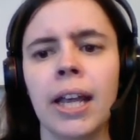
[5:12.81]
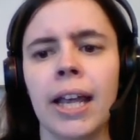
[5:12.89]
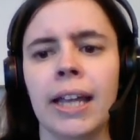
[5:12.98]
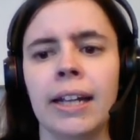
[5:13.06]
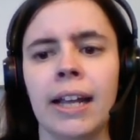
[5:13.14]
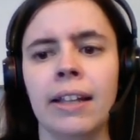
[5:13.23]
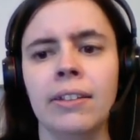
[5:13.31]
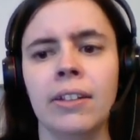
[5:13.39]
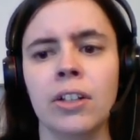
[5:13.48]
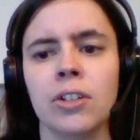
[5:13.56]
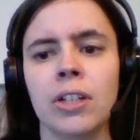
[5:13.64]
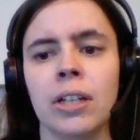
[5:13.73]
and as
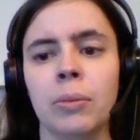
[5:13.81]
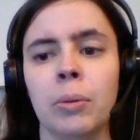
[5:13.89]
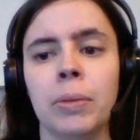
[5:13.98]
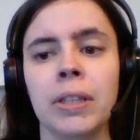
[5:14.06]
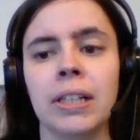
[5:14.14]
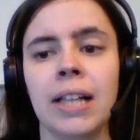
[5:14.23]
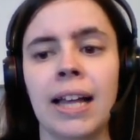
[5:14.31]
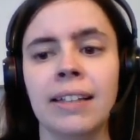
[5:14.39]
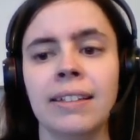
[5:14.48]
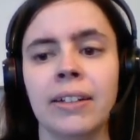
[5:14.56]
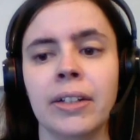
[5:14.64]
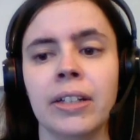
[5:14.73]
such, it will be the last
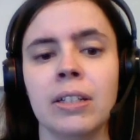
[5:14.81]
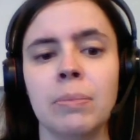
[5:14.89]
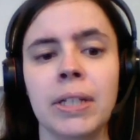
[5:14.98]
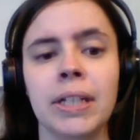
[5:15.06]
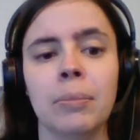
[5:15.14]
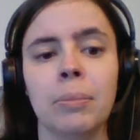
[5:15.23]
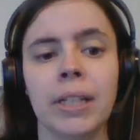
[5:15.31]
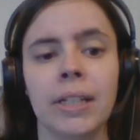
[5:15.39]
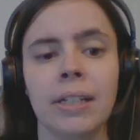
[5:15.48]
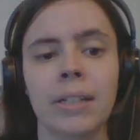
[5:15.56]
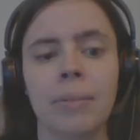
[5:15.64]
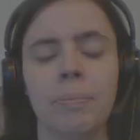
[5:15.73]
area to be completed.